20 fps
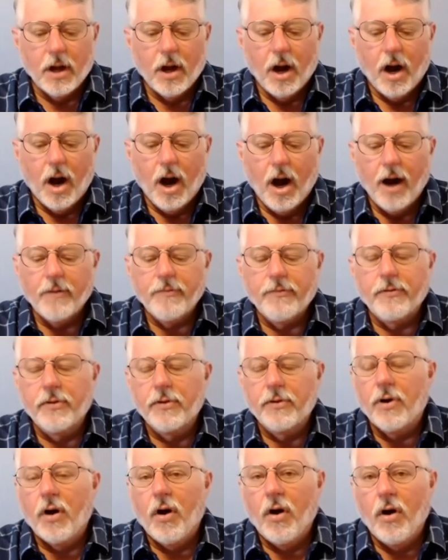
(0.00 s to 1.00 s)
Offer
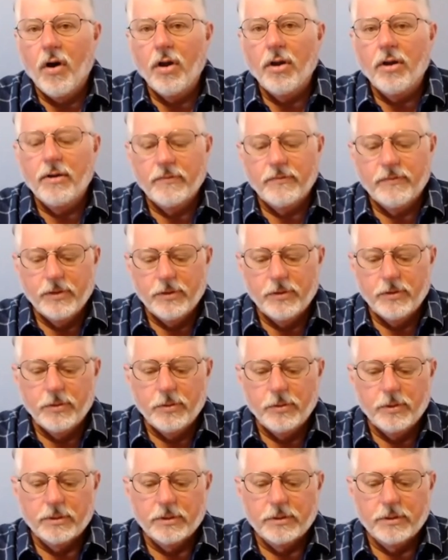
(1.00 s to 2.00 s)
all of
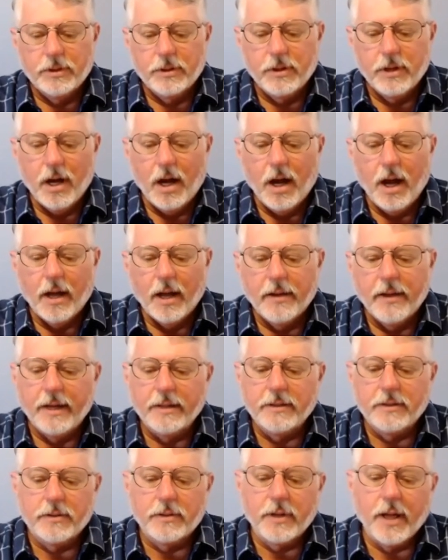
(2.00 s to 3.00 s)
you to God.
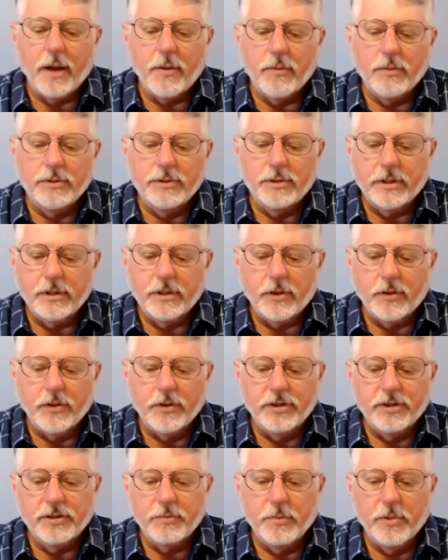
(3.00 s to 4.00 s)
That was
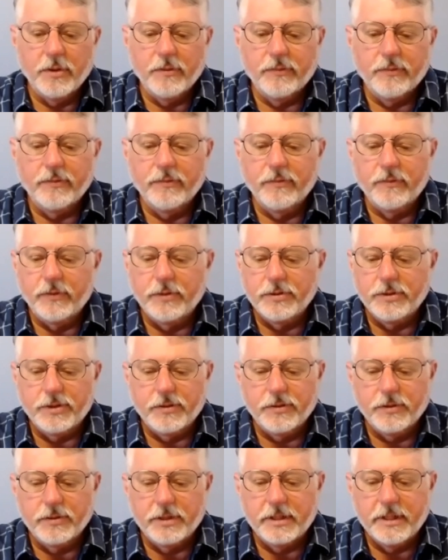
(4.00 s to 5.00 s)
encouragement from verse
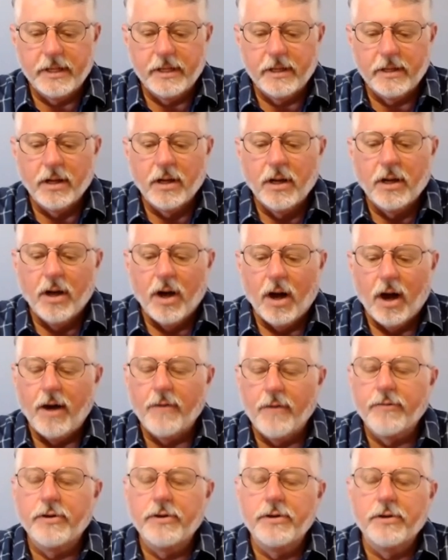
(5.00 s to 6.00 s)
13.
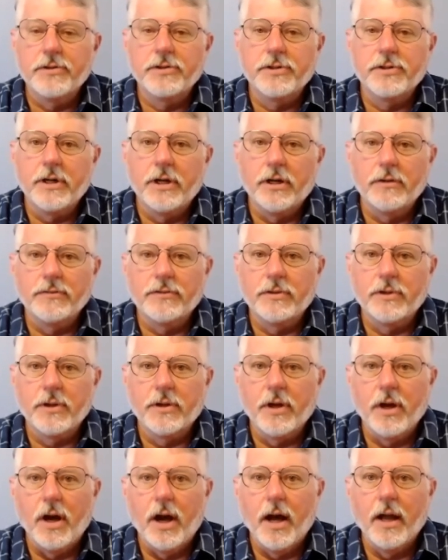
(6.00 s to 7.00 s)
Offer yourselves to
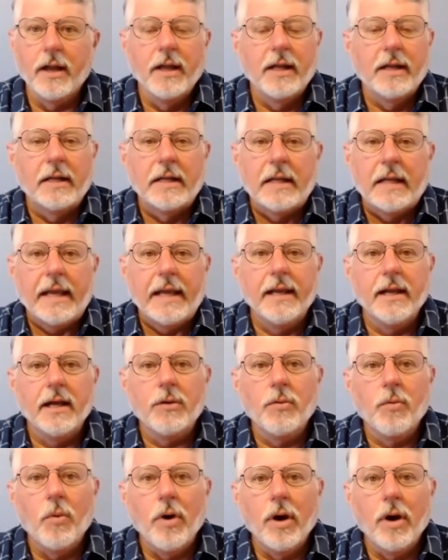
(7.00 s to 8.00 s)
God. He
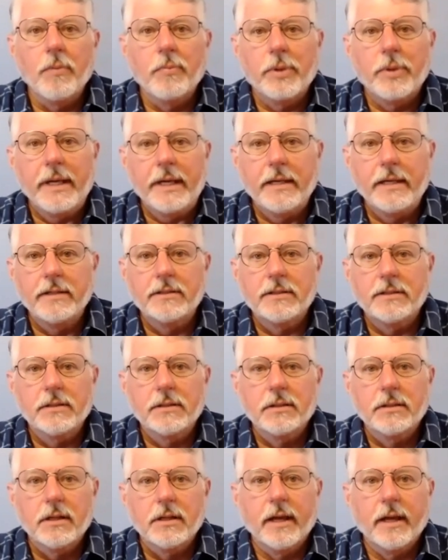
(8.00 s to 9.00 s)
doesn't want a piece.
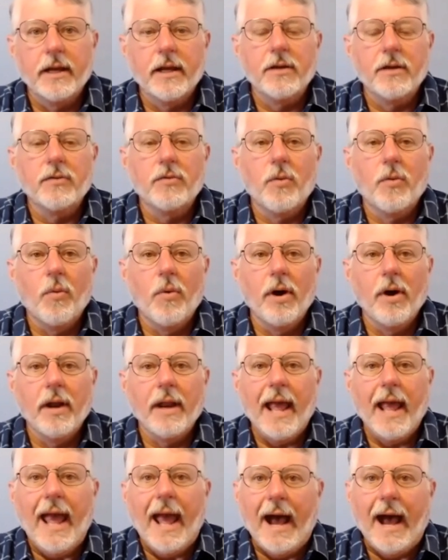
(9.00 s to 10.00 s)
He doesn't want
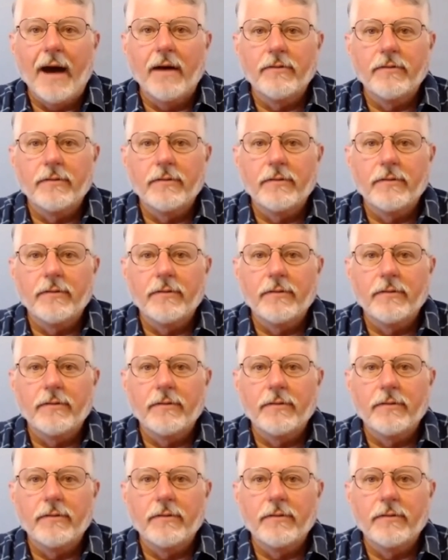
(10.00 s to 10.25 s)
half.